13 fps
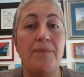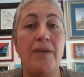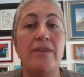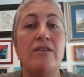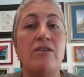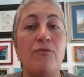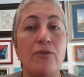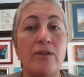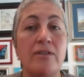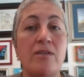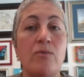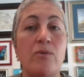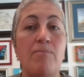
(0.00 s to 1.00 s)
and the
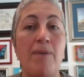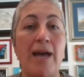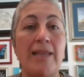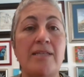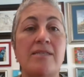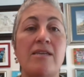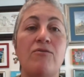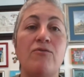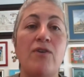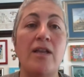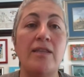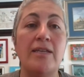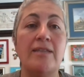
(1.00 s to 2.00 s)
difficulty with balance and
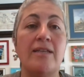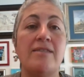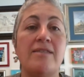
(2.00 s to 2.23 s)
falling that